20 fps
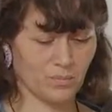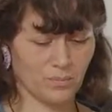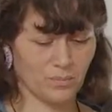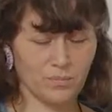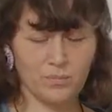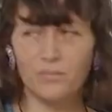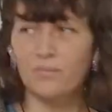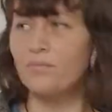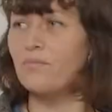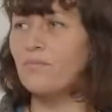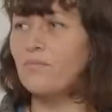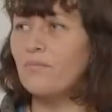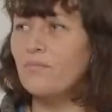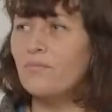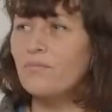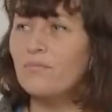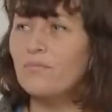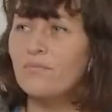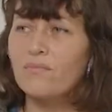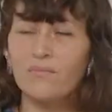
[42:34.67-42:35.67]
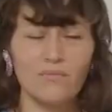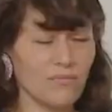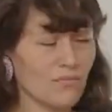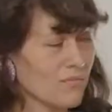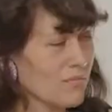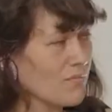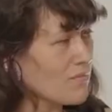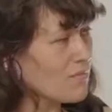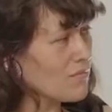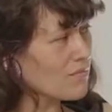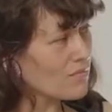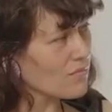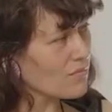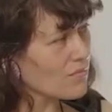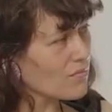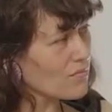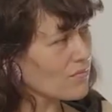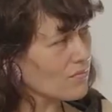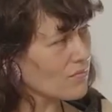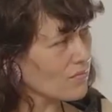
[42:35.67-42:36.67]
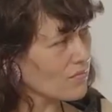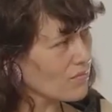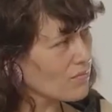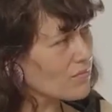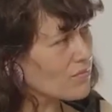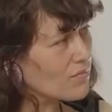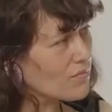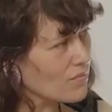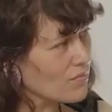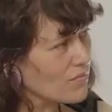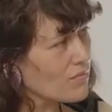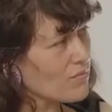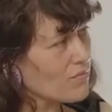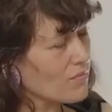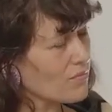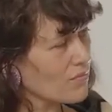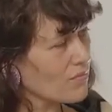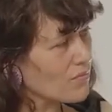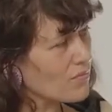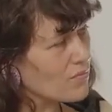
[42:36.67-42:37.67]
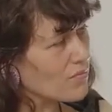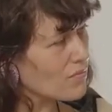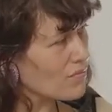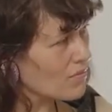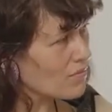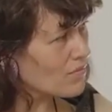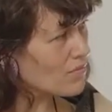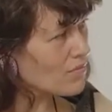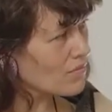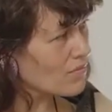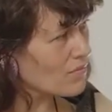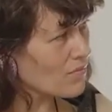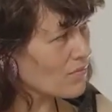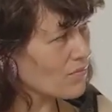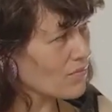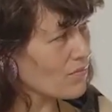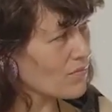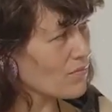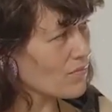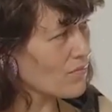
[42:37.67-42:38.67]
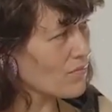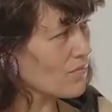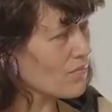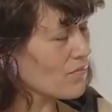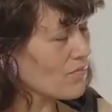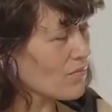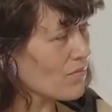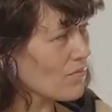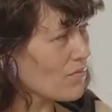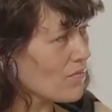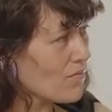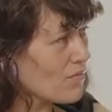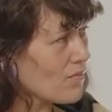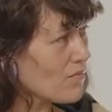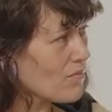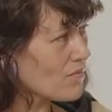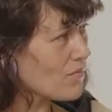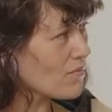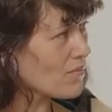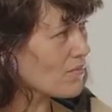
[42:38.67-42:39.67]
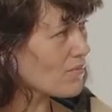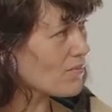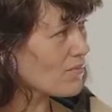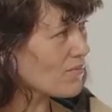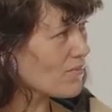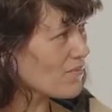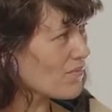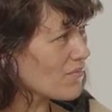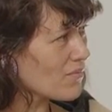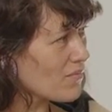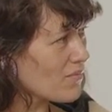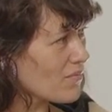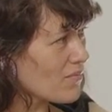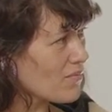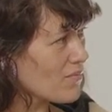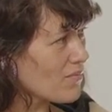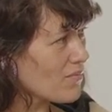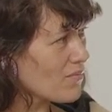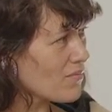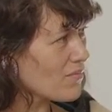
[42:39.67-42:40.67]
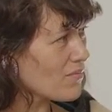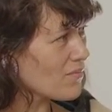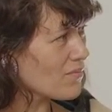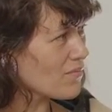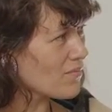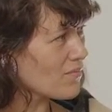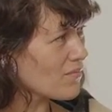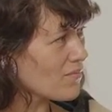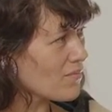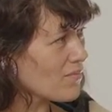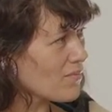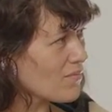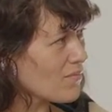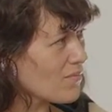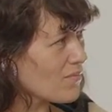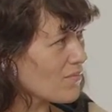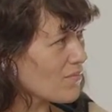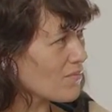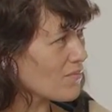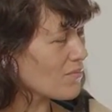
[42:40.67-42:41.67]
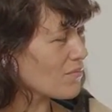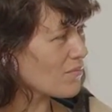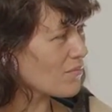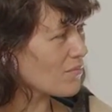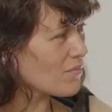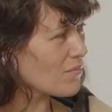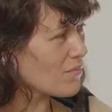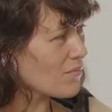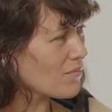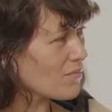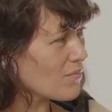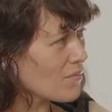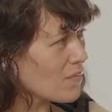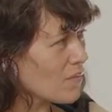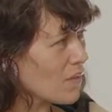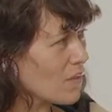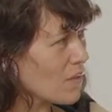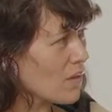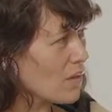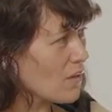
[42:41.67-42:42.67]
(not speaking)